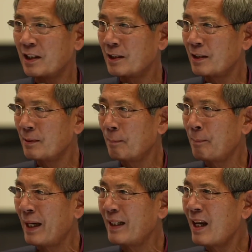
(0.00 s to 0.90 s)
By the
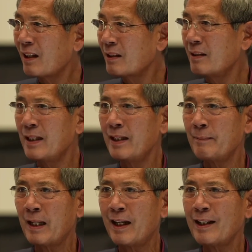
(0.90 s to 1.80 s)
way,
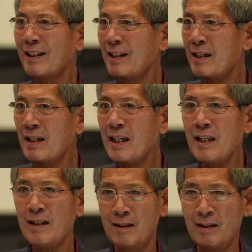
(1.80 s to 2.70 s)
this never
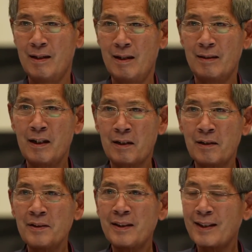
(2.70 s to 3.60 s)
happens to so-called
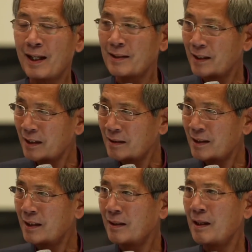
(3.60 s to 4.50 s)
naked
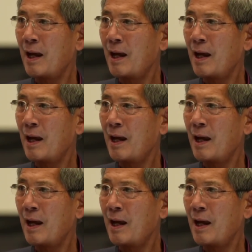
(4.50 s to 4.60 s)
DNA.